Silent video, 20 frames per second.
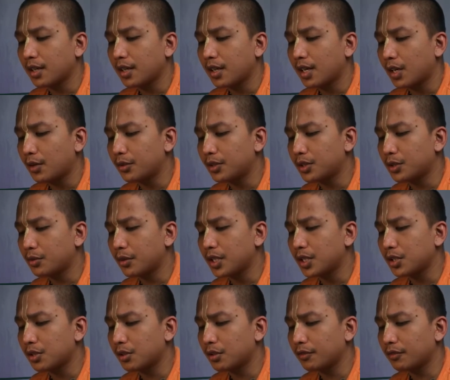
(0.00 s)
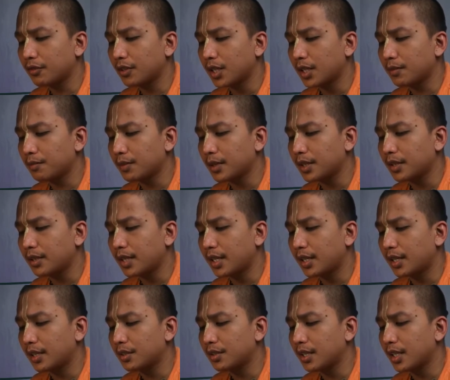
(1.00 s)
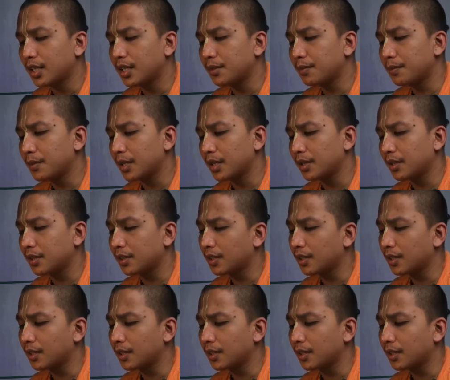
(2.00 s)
our duration of life by taking daily bath